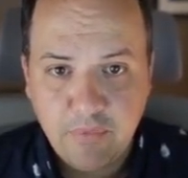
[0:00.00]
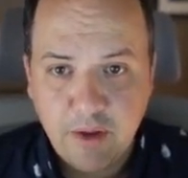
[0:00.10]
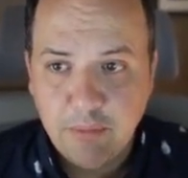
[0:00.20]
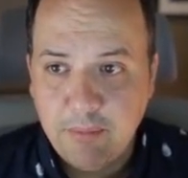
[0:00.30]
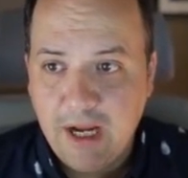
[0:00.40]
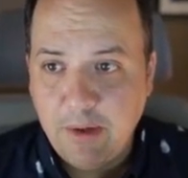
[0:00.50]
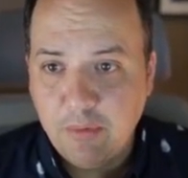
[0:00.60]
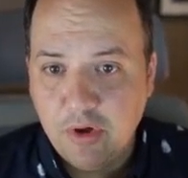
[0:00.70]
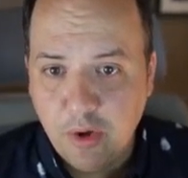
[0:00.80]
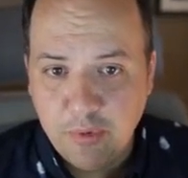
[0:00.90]
But mine will
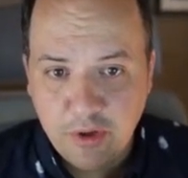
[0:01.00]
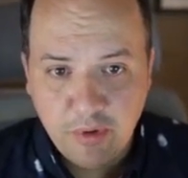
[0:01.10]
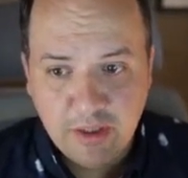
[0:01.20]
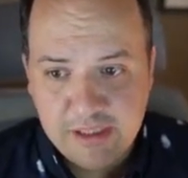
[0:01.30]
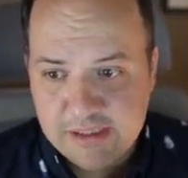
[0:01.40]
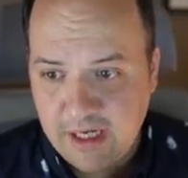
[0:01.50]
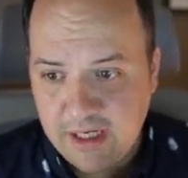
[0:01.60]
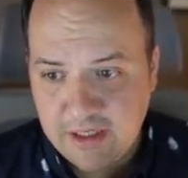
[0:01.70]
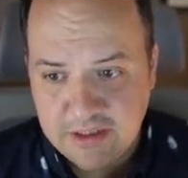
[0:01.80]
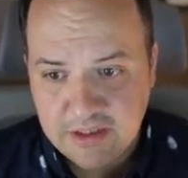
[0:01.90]
go pretty quickly,
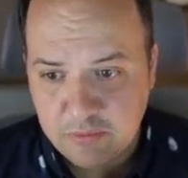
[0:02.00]
saying its